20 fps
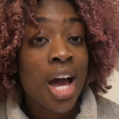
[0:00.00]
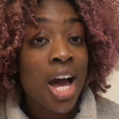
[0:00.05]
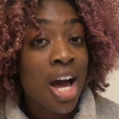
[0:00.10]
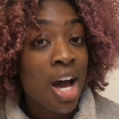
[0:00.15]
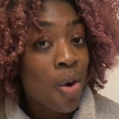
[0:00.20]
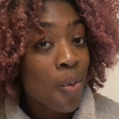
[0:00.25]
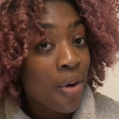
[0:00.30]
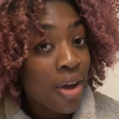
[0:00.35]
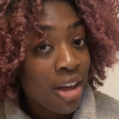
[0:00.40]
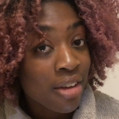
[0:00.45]

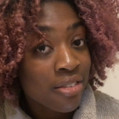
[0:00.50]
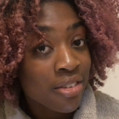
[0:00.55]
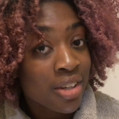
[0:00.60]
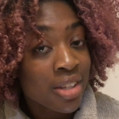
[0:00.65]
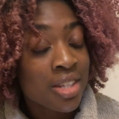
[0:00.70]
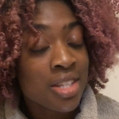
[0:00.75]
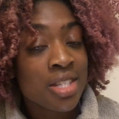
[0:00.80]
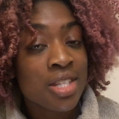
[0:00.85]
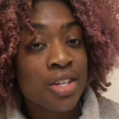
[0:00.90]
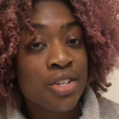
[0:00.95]
However,
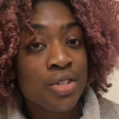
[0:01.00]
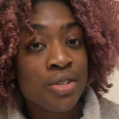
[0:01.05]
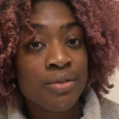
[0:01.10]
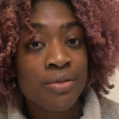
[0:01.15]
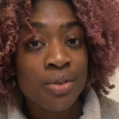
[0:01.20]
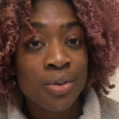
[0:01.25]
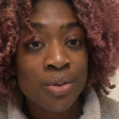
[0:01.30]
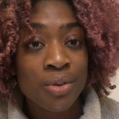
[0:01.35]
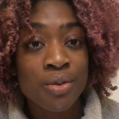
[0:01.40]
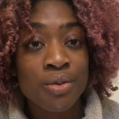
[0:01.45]
the
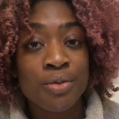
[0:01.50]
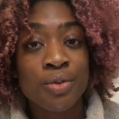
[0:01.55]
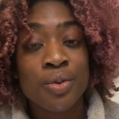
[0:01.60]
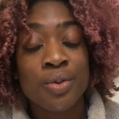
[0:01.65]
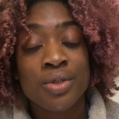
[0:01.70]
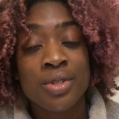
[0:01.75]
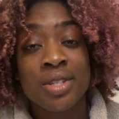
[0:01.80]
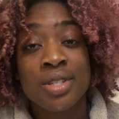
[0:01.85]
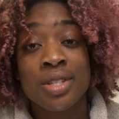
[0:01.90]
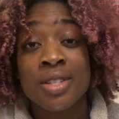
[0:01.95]
centrifugal
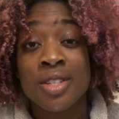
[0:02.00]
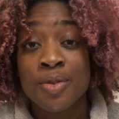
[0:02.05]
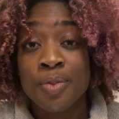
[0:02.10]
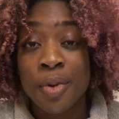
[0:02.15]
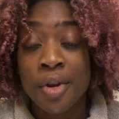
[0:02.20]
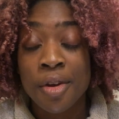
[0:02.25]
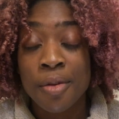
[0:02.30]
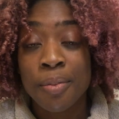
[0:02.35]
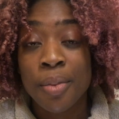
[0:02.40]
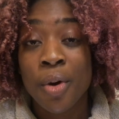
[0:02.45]
forces in
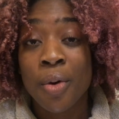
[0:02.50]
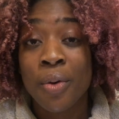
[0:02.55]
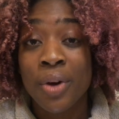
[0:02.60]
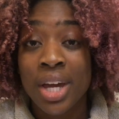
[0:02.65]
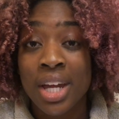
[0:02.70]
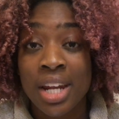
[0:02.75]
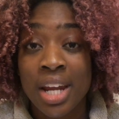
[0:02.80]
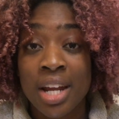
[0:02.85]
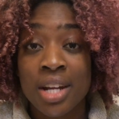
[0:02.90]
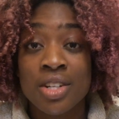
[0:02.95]
spinning pole
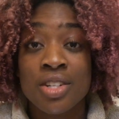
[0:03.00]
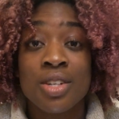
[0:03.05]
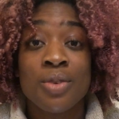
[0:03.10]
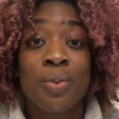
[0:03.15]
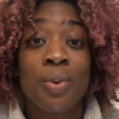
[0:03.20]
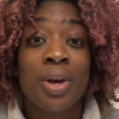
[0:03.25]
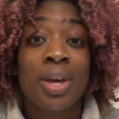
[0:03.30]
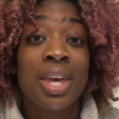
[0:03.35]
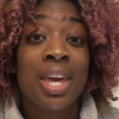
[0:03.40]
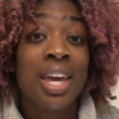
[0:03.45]
can actually
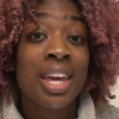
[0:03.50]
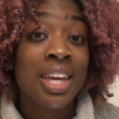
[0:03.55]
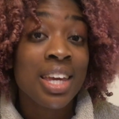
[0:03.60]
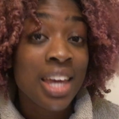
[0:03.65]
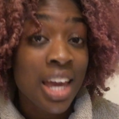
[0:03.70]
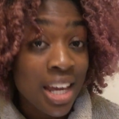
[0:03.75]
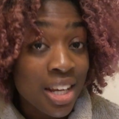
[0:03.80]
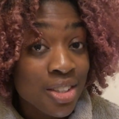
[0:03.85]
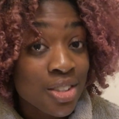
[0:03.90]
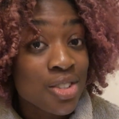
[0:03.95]
work
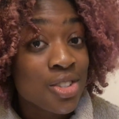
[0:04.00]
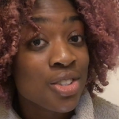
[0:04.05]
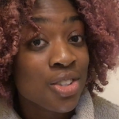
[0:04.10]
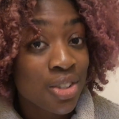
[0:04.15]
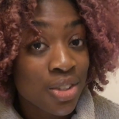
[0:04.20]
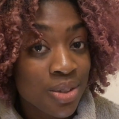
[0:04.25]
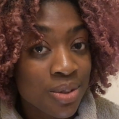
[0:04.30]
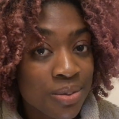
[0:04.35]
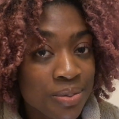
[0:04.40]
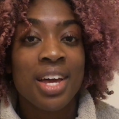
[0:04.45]
against
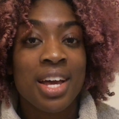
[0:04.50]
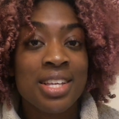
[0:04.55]
you.